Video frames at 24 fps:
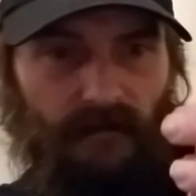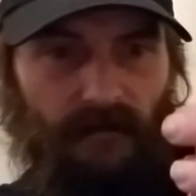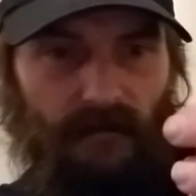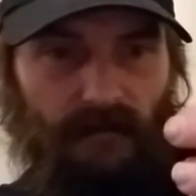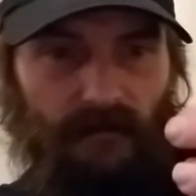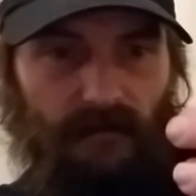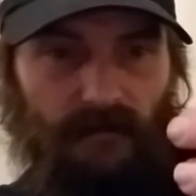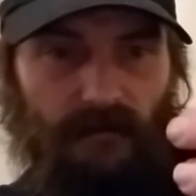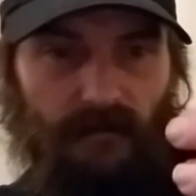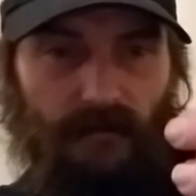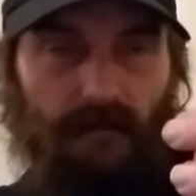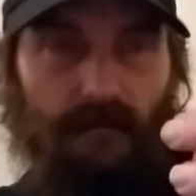
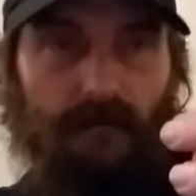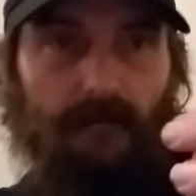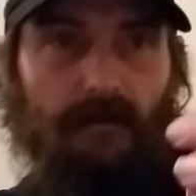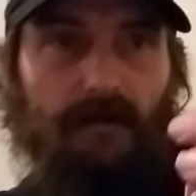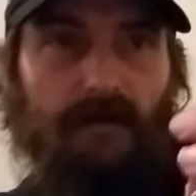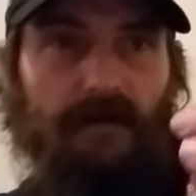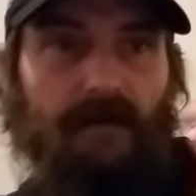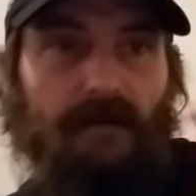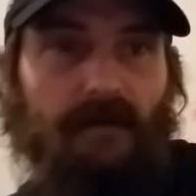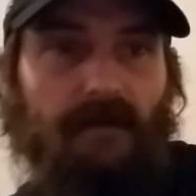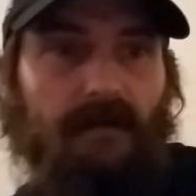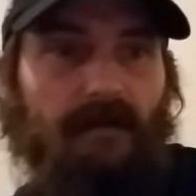So
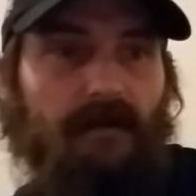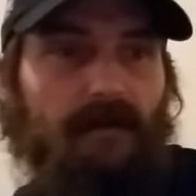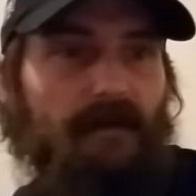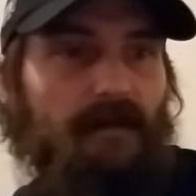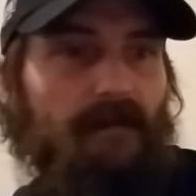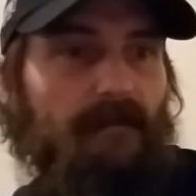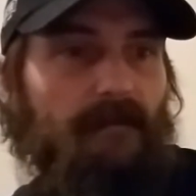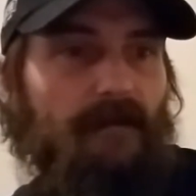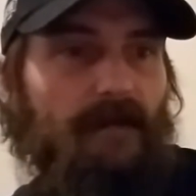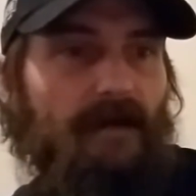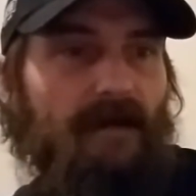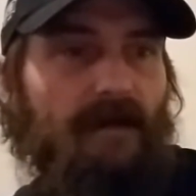we're going to
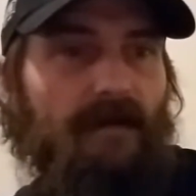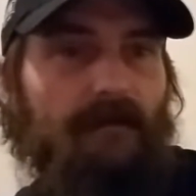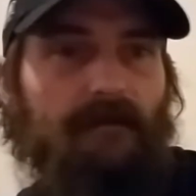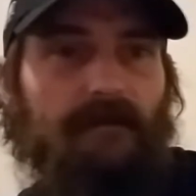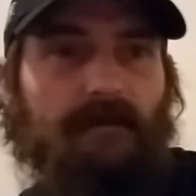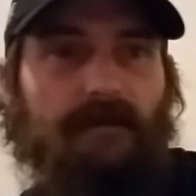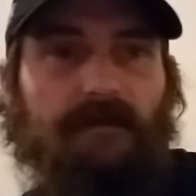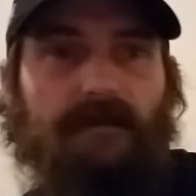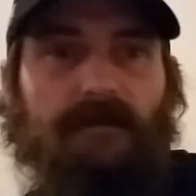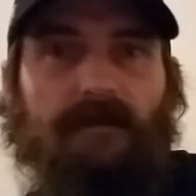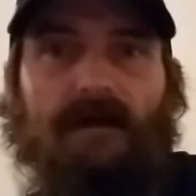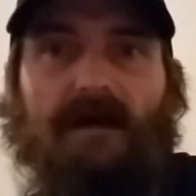give that
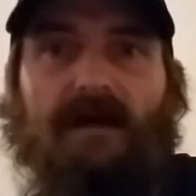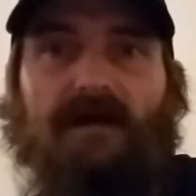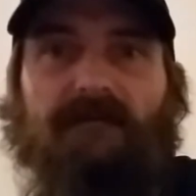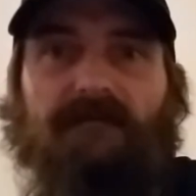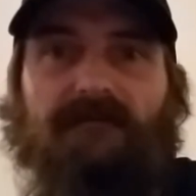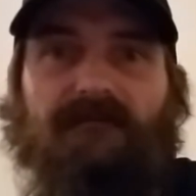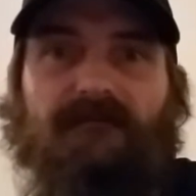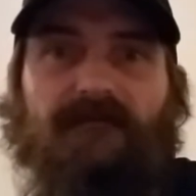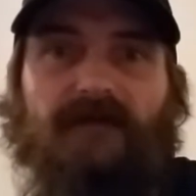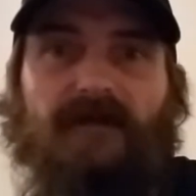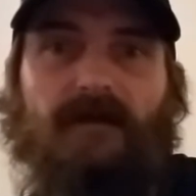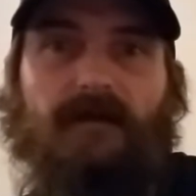one a
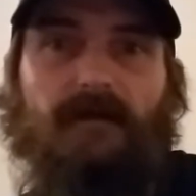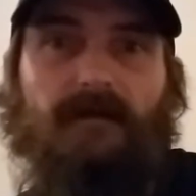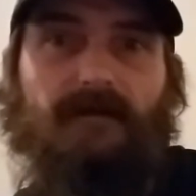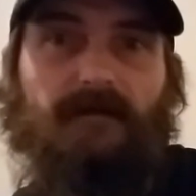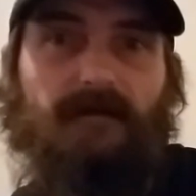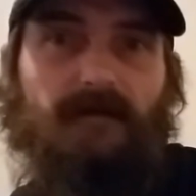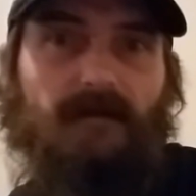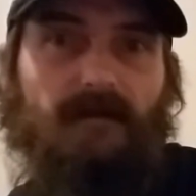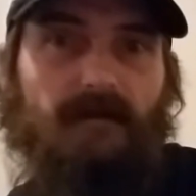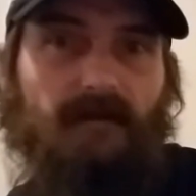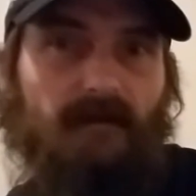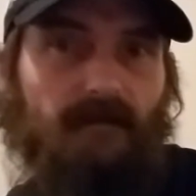shot
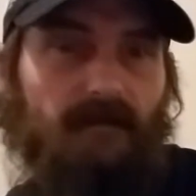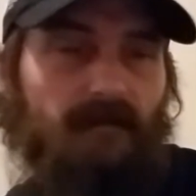first.